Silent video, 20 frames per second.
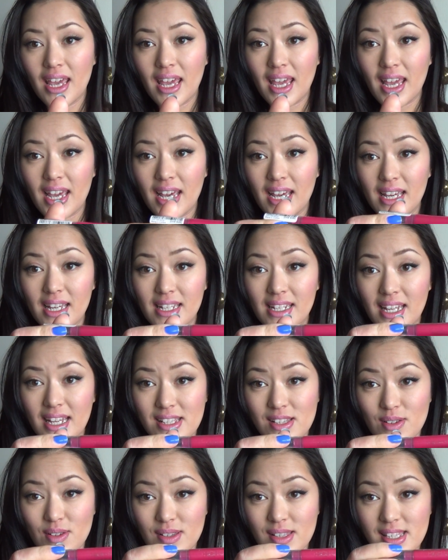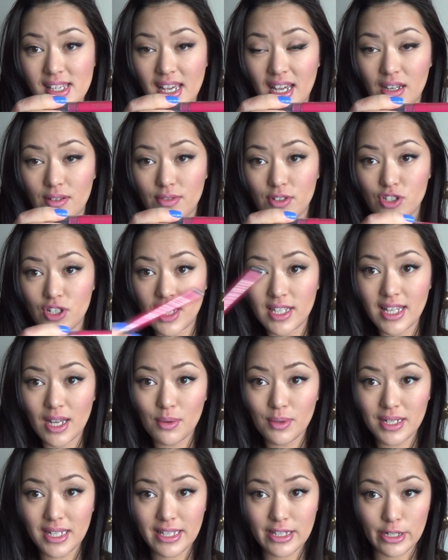And as you can see, I haven't tried
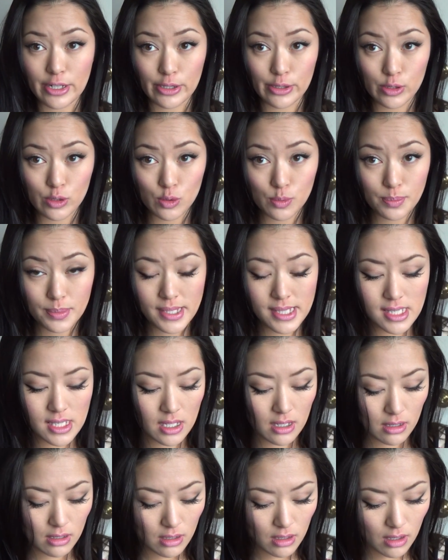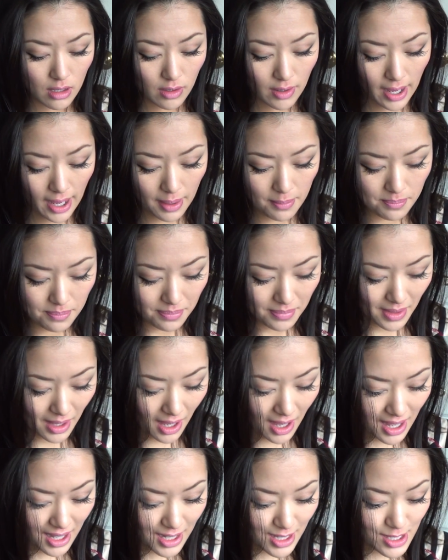that one either. Oops. Okay.
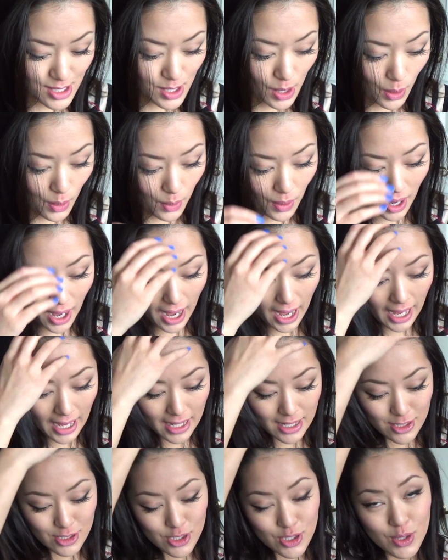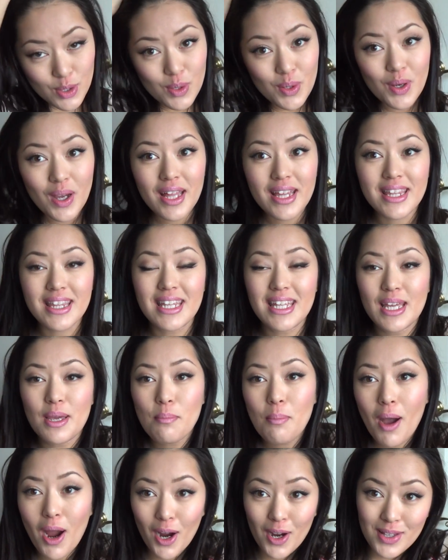So on to the
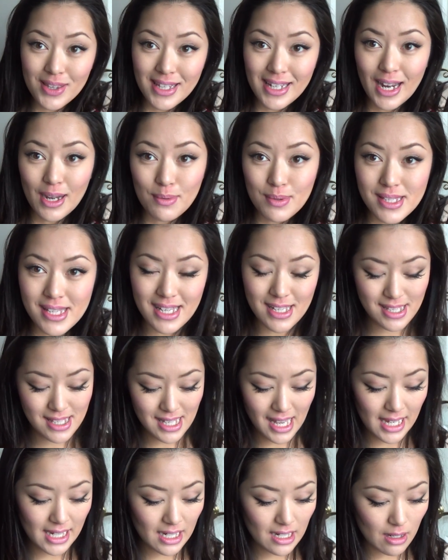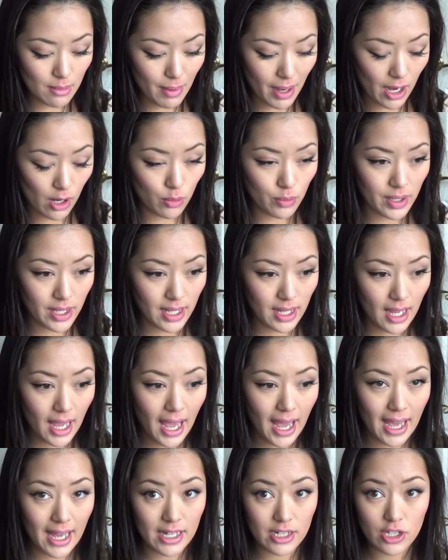part that I was excited about. We
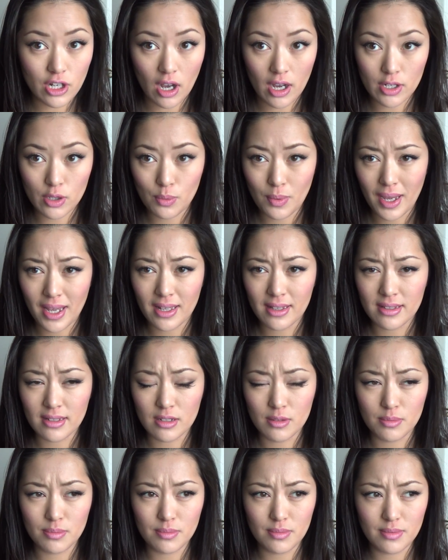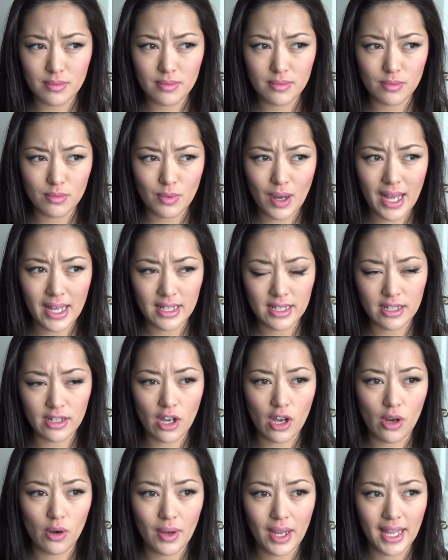had gone away a little while
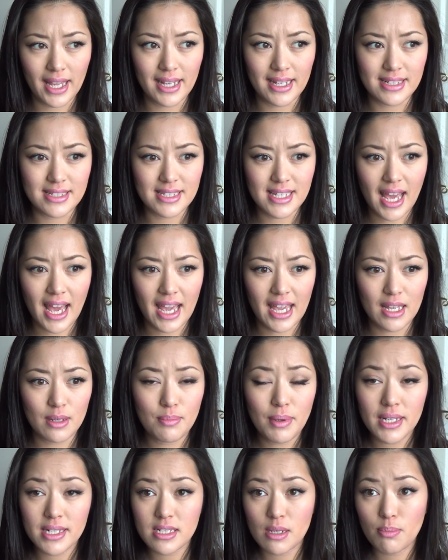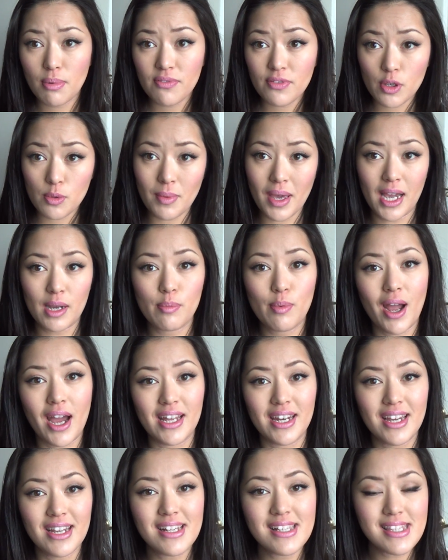ago and I had picked up a few MAC
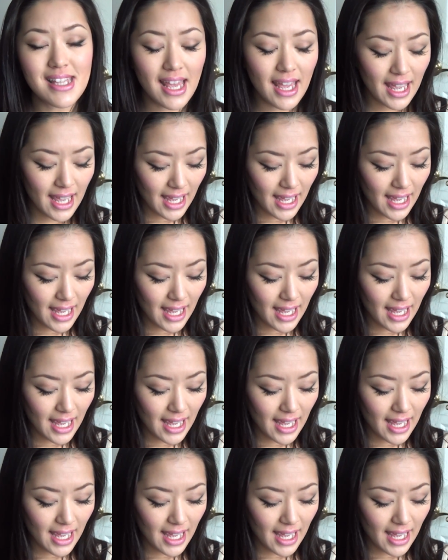products